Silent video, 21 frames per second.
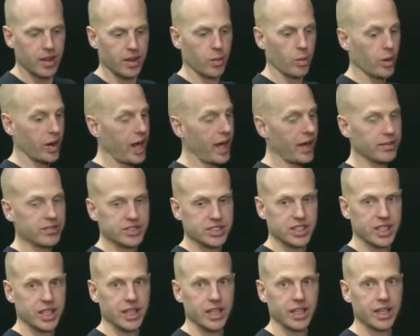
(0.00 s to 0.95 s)
what I've
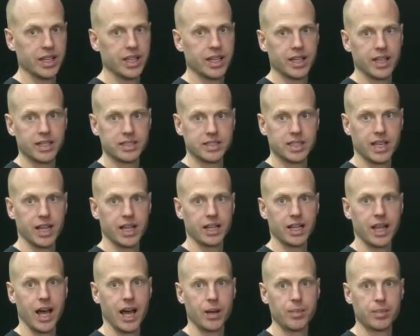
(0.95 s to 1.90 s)
seen is that a
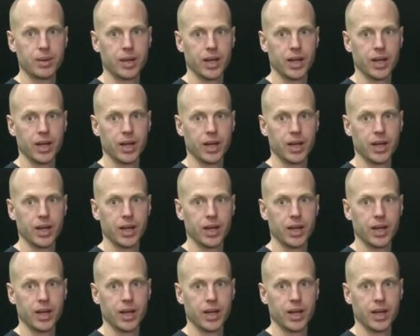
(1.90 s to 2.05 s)
lot of